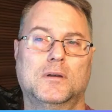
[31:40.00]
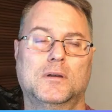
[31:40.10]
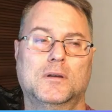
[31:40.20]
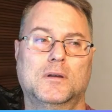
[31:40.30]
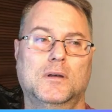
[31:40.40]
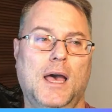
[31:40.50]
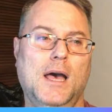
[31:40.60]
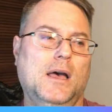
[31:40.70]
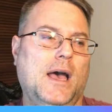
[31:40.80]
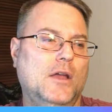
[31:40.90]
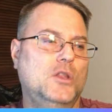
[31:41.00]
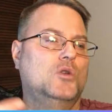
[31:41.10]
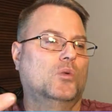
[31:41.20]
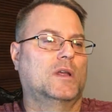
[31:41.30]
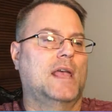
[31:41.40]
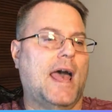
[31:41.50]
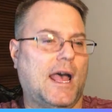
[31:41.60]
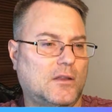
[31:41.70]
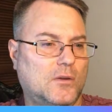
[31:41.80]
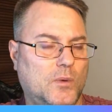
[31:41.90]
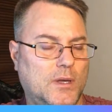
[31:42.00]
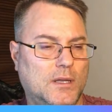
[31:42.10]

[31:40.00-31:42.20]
How, how do you react when